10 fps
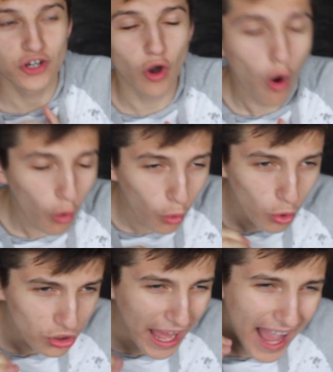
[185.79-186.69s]
The
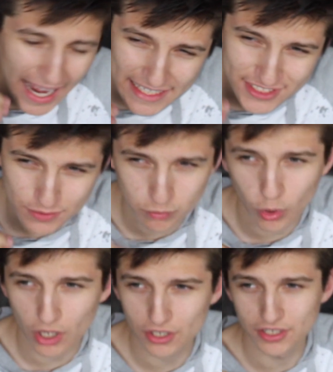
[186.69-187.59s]
cold ice
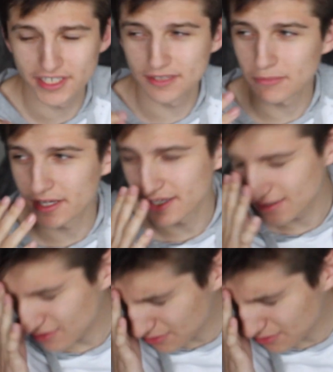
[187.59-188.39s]
water in my head,